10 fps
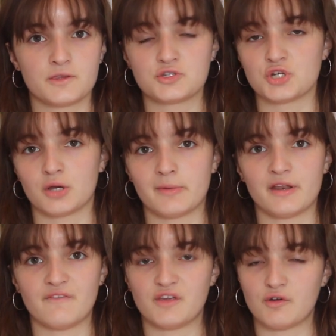determine
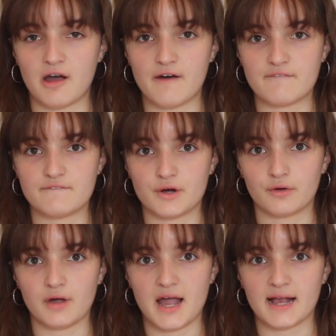if you have
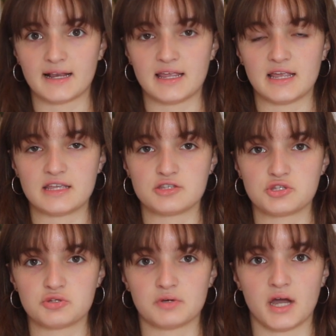fungal acne is
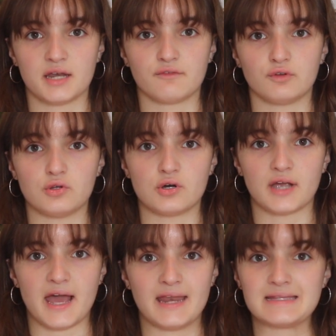to kind of
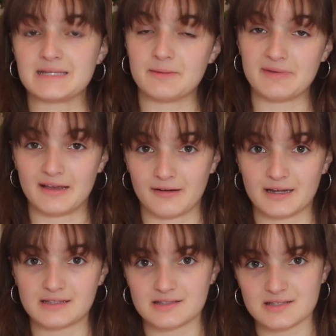look at its
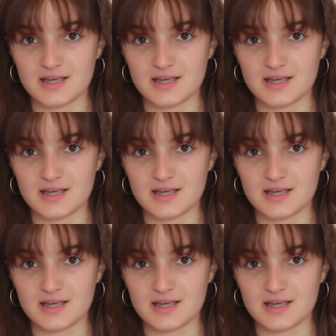appearance.